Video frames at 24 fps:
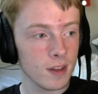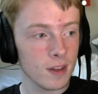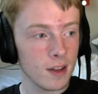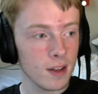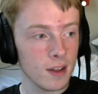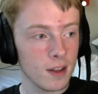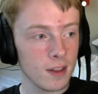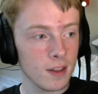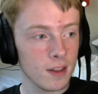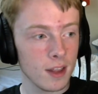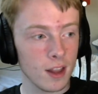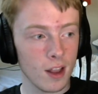
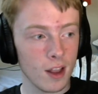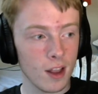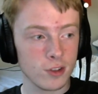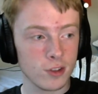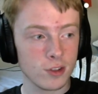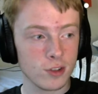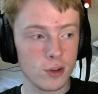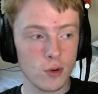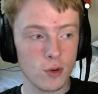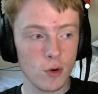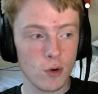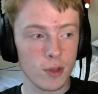They lost
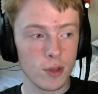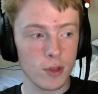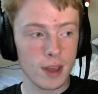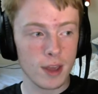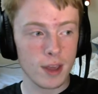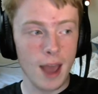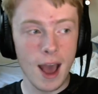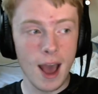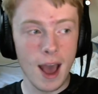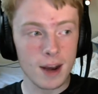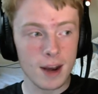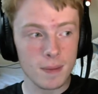to North
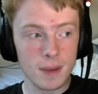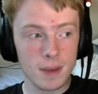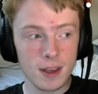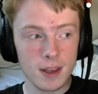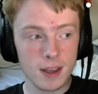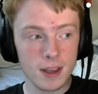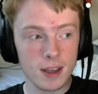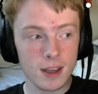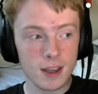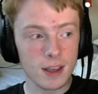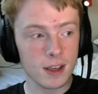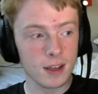
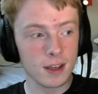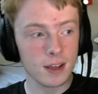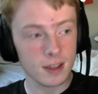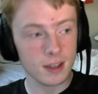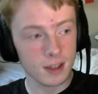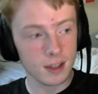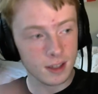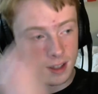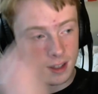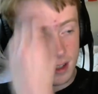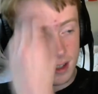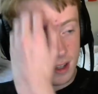Academy,
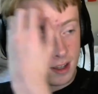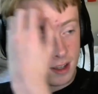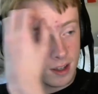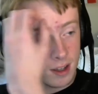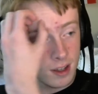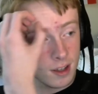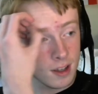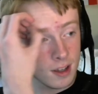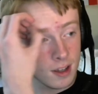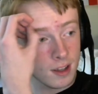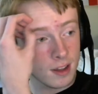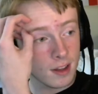
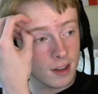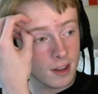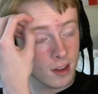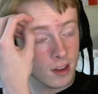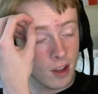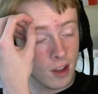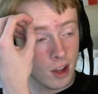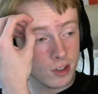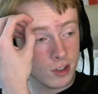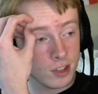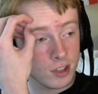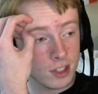
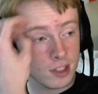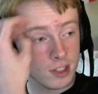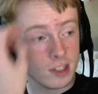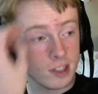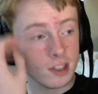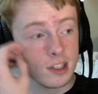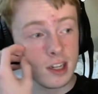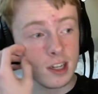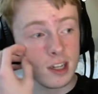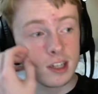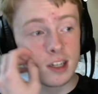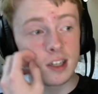lost to
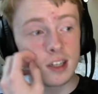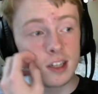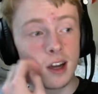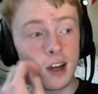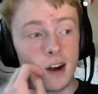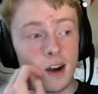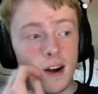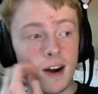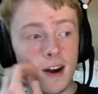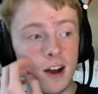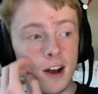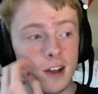
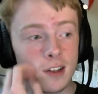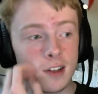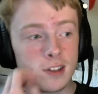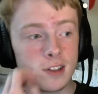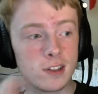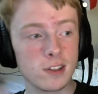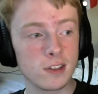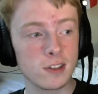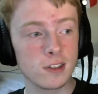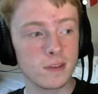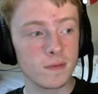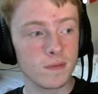
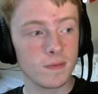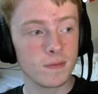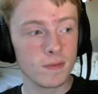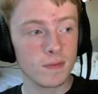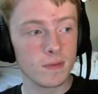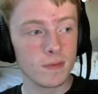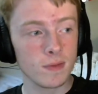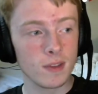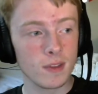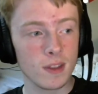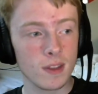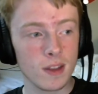Dignitas,
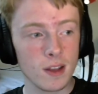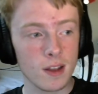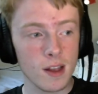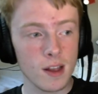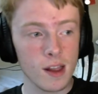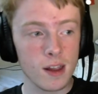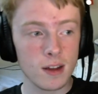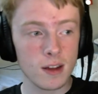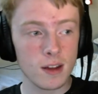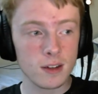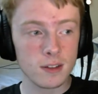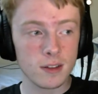
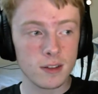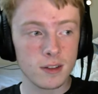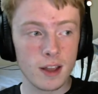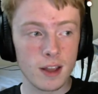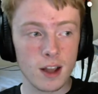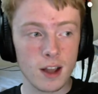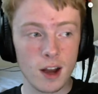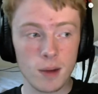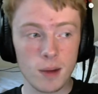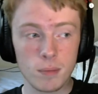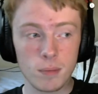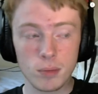they
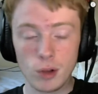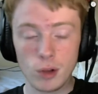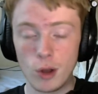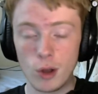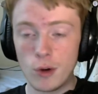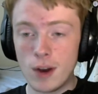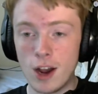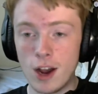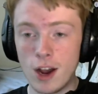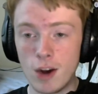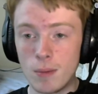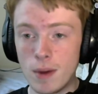got blown
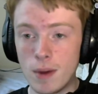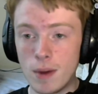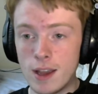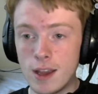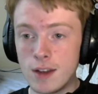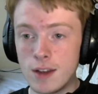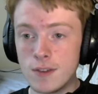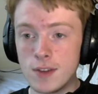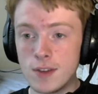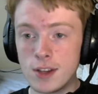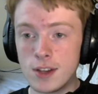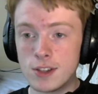out by
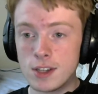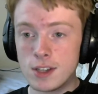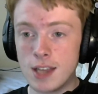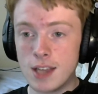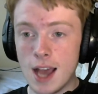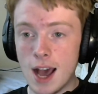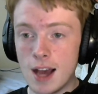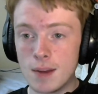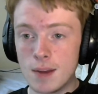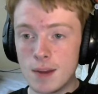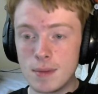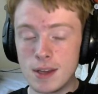EnVyUs
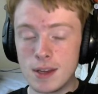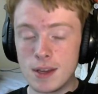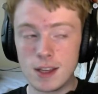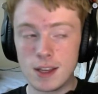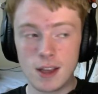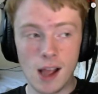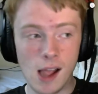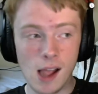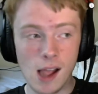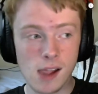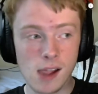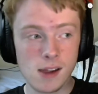Academy.
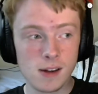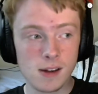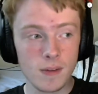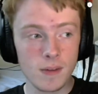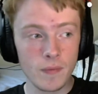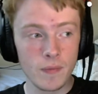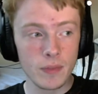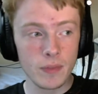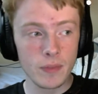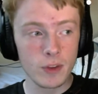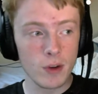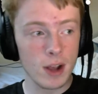
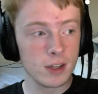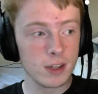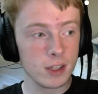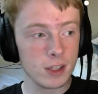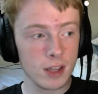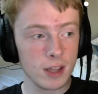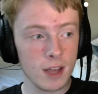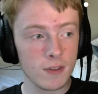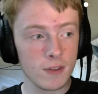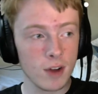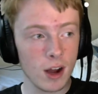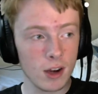Granted,
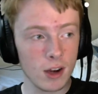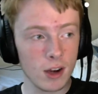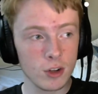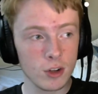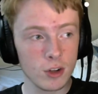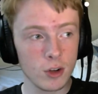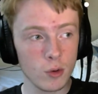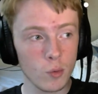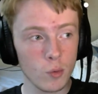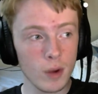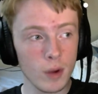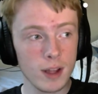they've gotten
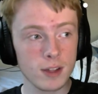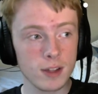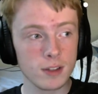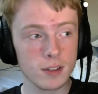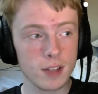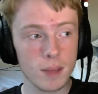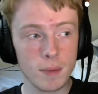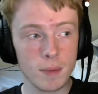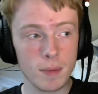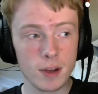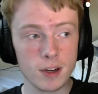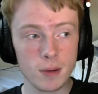good wins. They
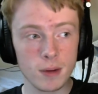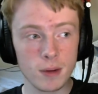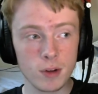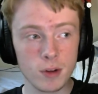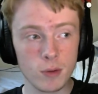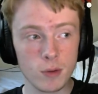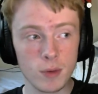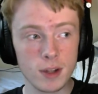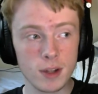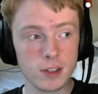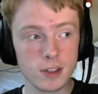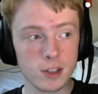picked up good
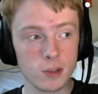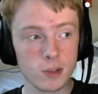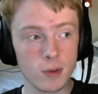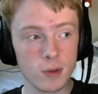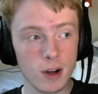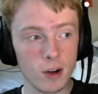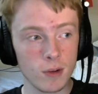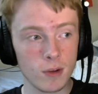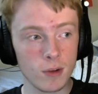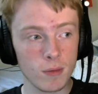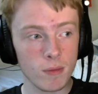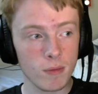wins as
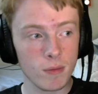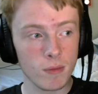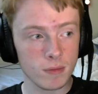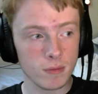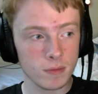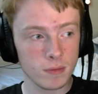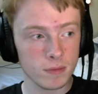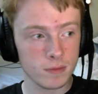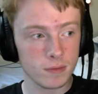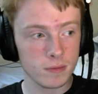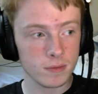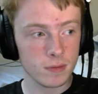well.
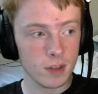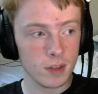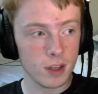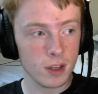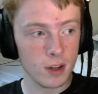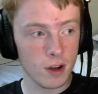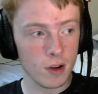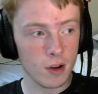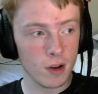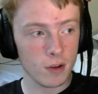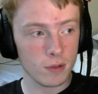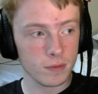You
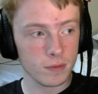know,